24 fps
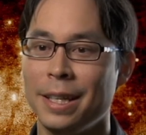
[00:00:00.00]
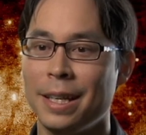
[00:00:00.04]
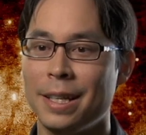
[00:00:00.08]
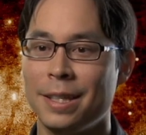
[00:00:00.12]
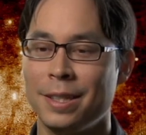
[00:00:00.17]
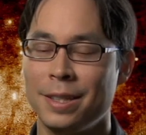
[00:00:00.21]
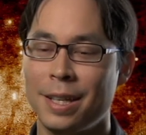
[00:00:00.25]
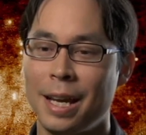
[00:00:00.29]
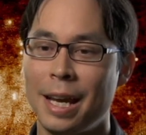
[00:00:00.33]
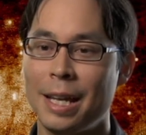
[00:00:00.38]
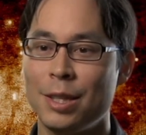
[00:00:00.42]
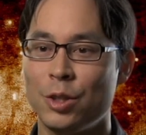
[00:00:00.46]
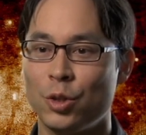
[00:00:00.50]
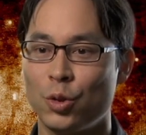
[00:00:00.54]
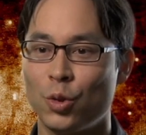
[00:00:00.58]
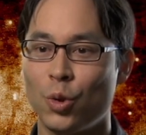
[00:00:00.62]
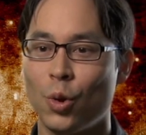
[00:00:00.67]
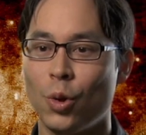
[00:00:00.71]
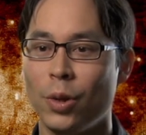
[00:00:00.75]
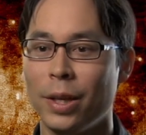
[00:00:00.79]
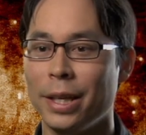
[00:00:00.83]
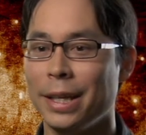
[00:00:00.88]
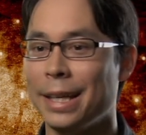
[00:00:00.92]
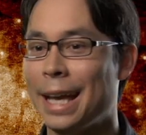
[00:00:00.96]
a
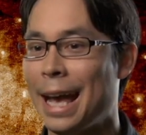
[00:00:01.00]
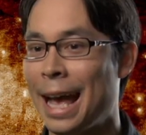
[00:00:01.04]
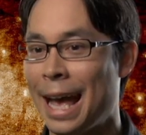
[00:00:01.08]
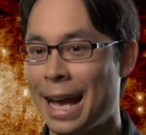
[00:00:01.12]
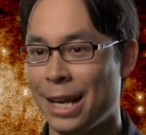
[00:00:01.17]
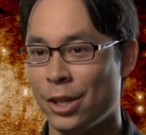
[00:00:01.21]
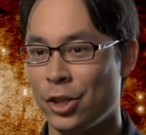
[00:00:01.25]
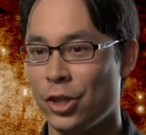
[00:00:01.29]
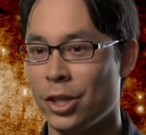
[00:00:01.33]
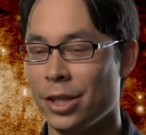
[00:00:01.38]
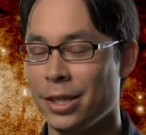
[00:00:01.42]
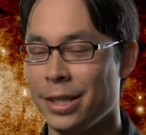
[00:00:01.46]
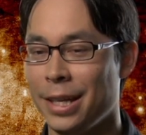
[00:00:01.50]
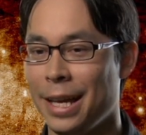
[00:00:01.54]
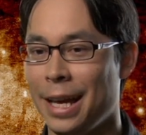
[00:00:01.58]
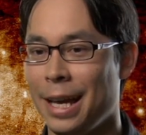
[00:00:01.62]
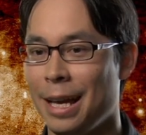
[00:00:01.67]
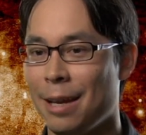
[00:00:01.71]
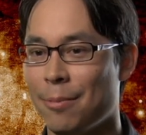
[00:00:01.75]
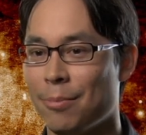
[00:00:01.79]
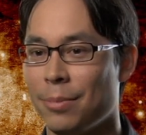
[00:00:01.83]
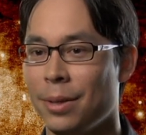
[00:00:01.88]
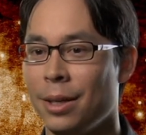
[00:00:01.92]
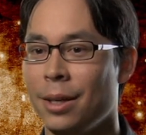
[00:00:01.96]
side-scrolling action
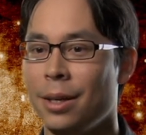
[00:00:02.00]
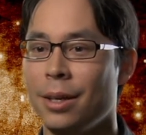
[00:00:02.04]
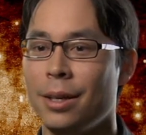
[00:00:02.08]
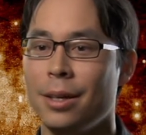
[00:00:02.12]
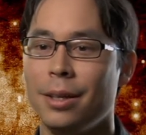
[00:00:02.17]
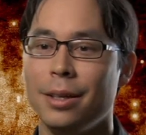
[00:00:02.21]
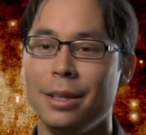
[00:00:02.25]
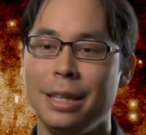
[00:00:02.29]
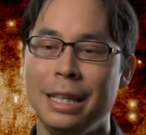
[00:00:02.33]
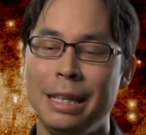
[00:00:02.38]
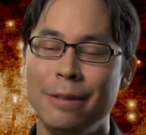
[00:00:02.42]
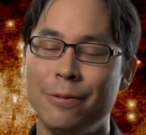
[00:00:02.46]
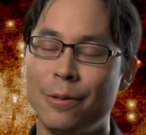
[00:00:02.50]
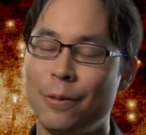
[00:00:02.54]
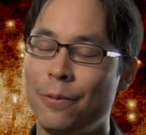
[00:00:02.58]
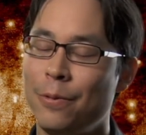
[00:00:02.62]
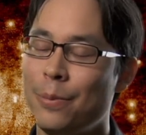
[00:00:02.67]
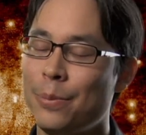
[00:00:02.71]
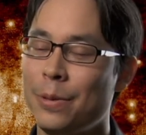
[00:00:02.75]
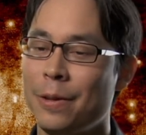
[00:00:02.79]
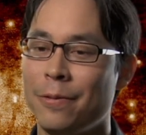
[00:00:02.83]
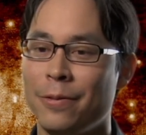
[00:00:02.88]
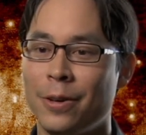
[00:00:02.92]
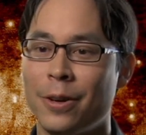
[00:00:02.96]
game. Even
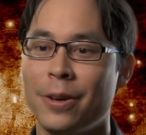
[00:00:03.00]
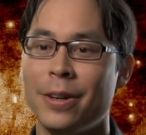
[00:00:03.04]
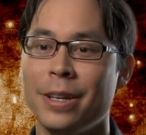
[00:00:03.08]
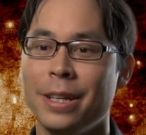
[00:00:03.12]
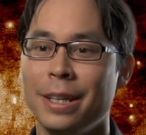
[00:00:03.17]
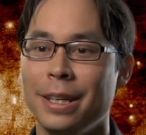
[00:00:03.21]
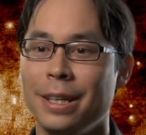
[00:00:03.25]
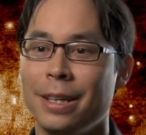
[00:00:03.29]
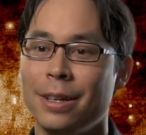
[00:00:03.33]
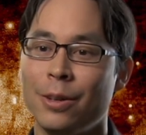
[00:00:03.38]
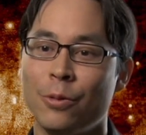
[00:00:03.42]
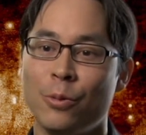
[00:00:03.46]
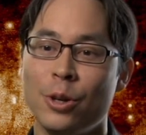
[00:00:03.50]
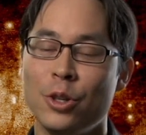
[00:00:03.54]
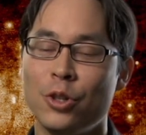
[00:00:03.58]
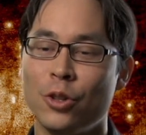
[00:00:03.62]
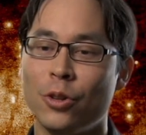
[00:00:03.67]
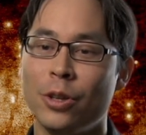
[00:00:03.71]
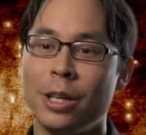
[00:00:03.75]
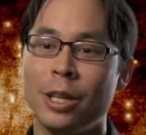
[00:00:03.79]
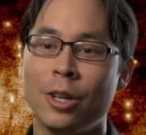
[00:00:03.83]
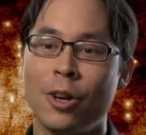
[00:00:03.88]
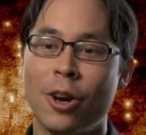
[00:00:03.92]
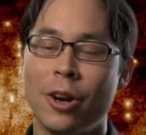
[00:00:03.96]
from the very original
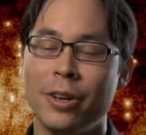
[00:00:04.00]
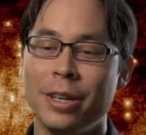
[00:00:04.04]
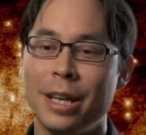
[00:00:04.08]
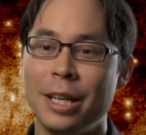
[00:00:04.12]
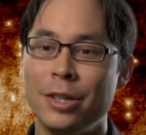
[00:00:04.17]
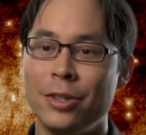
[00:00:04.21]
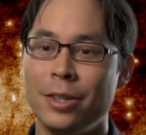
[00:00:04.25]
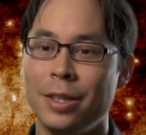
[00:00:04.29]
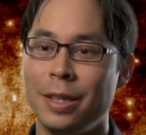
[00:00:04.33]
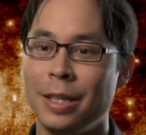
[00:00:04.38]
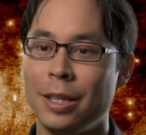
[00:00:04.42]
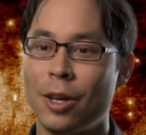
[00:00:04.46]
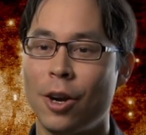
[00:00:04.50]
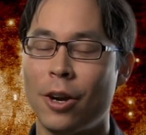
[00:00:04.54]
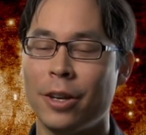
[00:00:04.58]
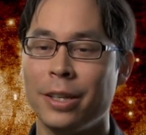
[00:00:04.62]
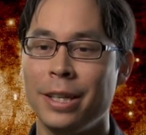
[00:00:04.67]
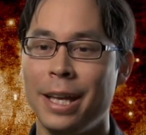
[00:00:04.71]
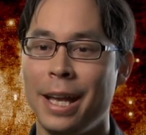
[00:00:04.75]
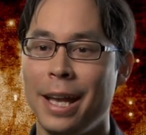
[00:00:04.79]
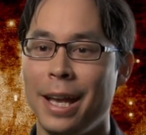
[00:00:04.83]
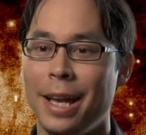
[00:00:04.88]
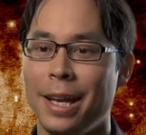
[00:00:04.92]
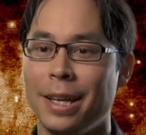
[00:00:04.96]
incarnation in the
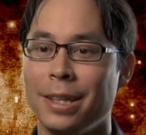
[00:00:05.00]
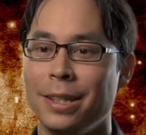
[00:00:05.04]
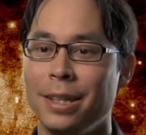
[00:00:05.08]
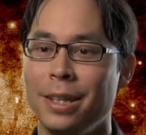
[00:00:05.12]
arcade,